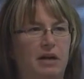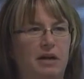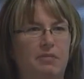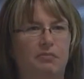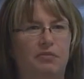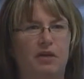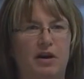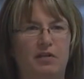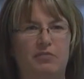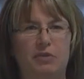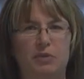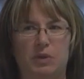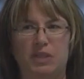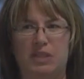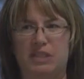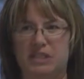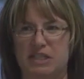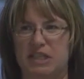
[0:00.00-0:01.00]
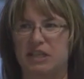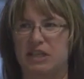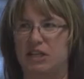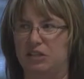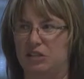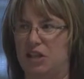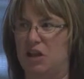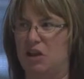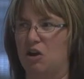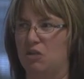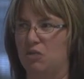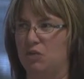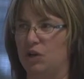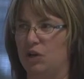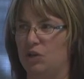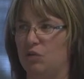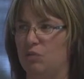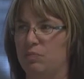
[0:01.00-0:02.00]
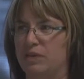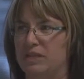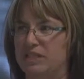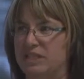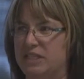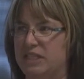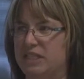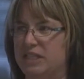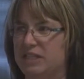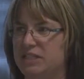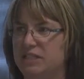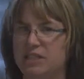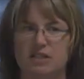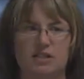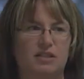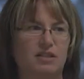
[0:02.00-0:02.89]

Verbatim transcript: up for everyone that said that they own their own business?